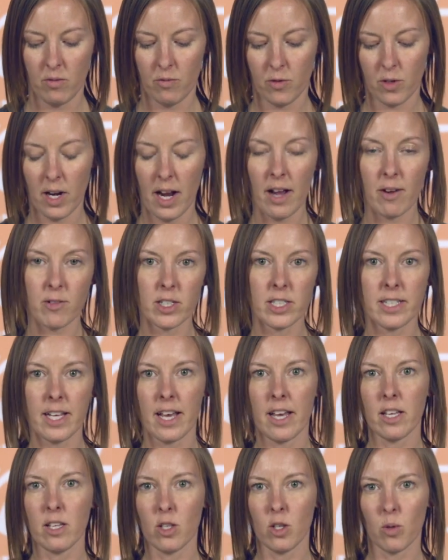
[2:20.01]
for every
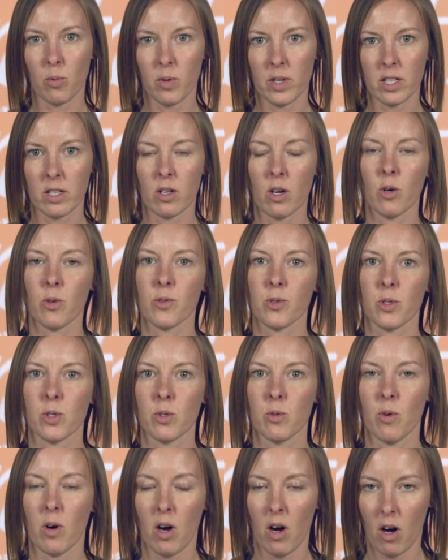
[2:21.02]
day, you'll want to go through